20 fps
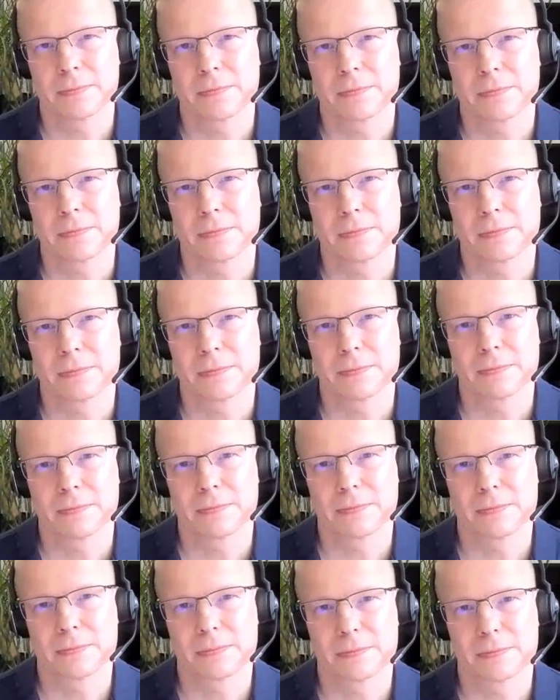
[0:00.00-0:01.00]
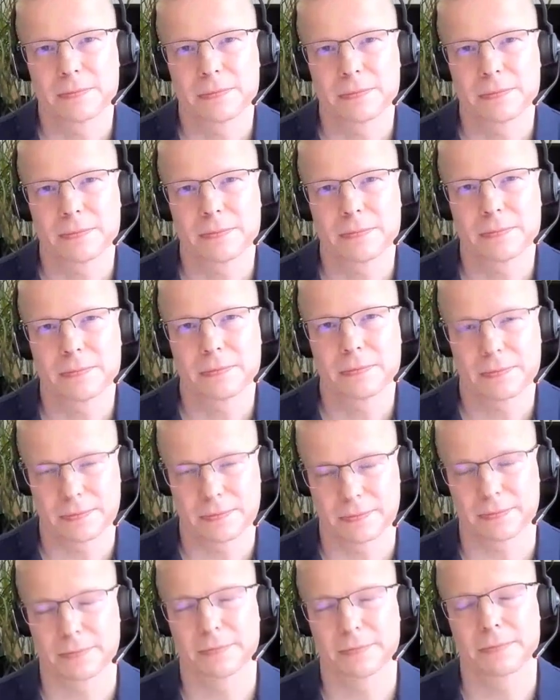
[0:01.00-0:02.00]

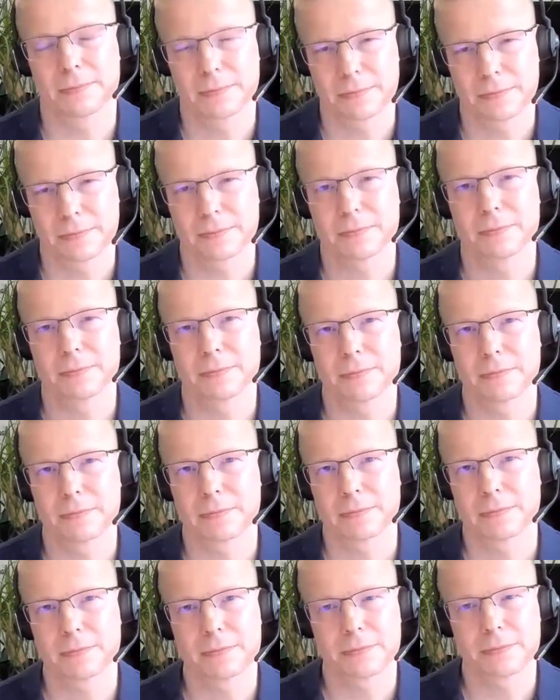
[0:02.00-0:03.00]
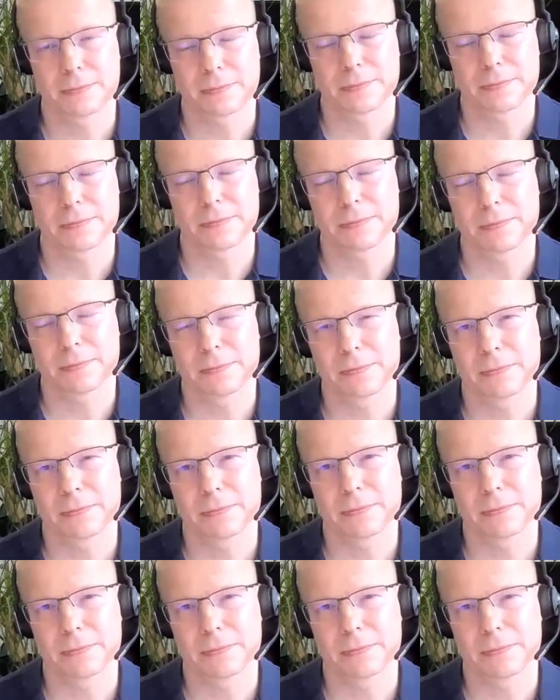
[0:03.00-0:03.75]
The person shown says nothing.